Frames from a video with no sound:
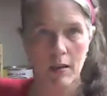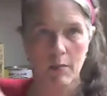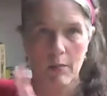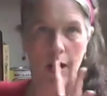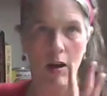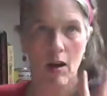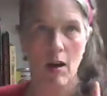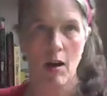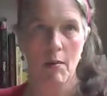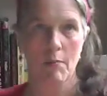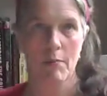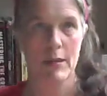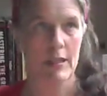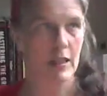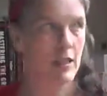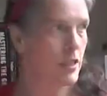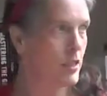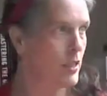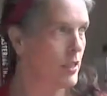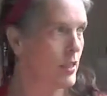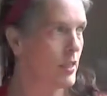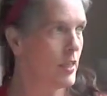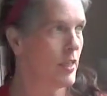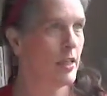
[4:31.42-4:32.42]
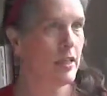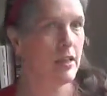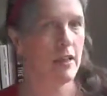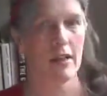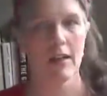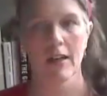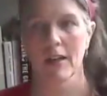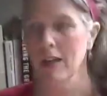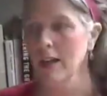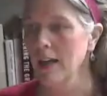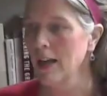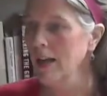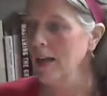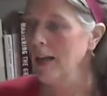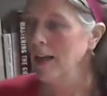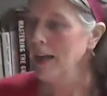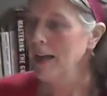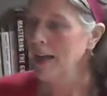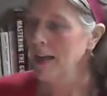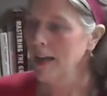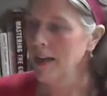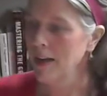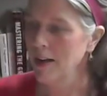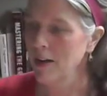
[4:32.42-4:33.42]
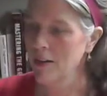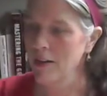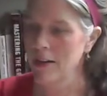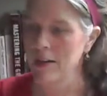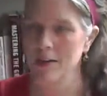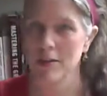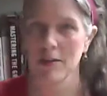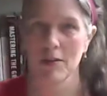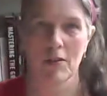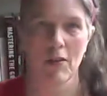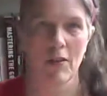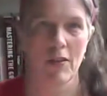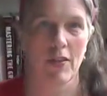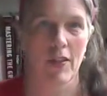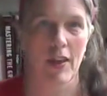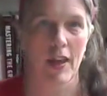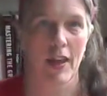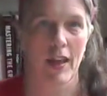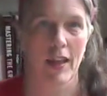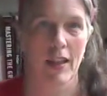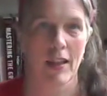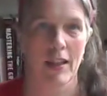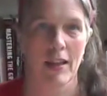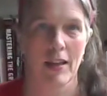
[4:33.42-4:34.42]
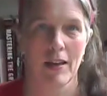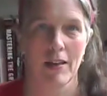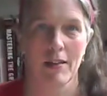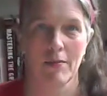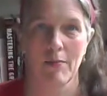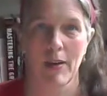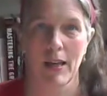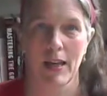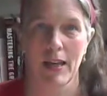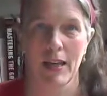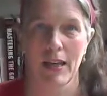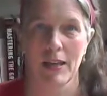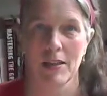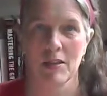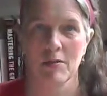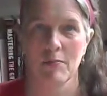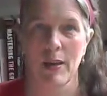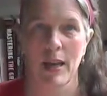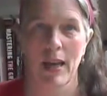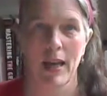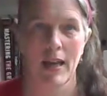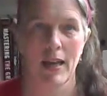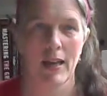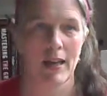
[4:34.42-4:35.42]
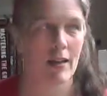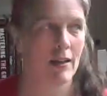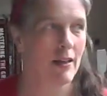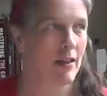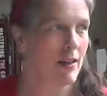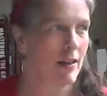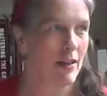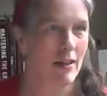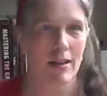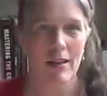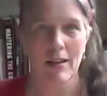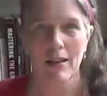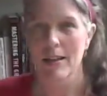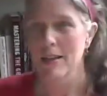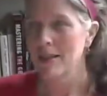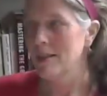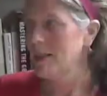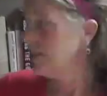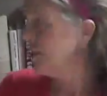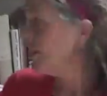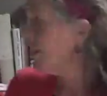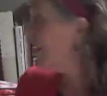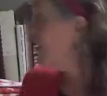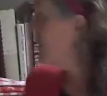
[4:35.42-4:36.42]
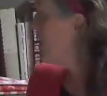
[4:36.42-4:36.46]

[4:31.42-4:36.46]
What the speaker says: about composition here, this little thing that my kids made a zillion